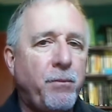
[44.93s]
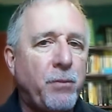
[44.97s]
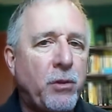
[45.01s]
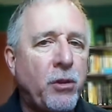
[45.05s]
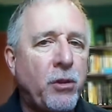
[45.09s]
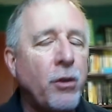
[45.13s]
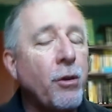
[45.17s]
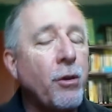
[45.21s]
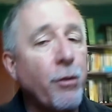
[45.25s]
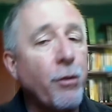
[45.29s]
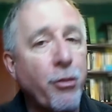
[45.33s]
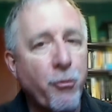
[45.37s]

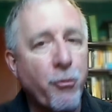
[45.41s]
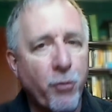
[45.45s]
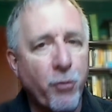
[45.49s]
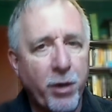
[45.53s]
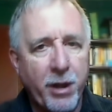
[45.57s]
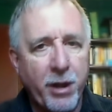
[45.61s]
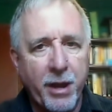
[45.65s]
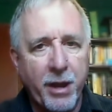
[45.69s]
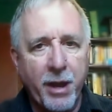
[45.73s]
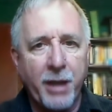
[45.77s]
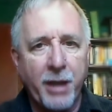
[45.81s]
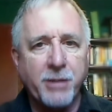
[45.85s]
2,
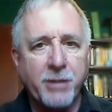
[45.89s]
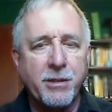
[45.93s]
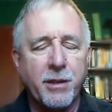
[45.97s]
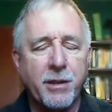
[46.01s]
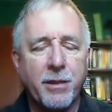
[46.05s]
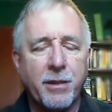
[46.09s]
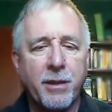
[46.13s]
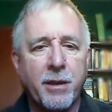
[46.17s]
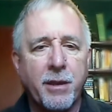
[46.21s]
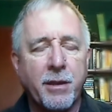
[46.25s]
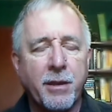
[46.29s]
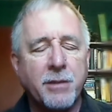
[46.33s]
3 days
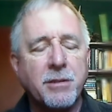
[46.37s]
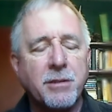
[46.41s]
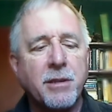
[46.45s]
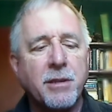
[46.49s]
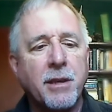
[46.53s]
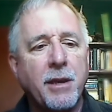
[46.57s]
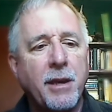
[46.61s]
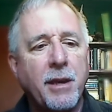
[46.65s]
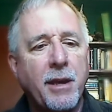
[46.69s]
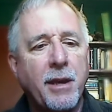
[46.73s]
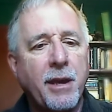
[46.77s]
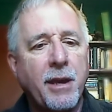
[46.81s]
at this,
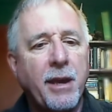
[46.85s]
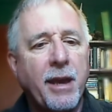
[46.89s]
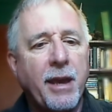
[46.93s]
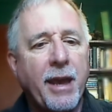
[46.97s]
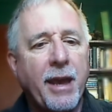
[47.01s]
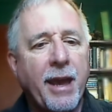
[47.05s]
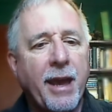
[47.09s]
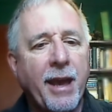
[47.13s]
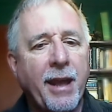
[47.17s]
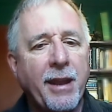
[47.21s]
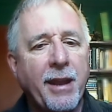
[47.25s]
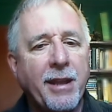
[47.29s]

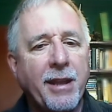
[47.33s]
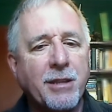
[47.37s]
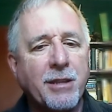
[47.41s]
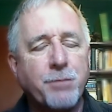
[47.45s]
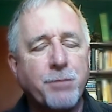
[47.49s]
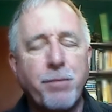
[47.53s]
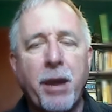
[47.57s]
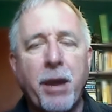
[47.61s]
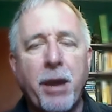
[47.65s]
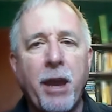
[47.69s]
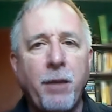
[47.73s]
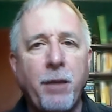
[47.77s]
and it's
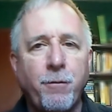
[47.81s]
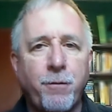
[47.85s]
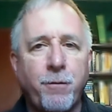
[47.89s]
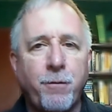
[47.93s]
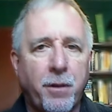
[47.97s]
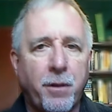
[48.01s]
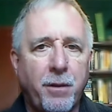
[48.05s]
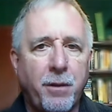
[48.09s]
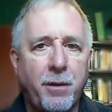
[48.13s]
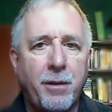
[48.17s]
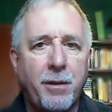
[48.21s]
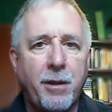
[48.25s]

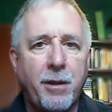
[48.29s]
painful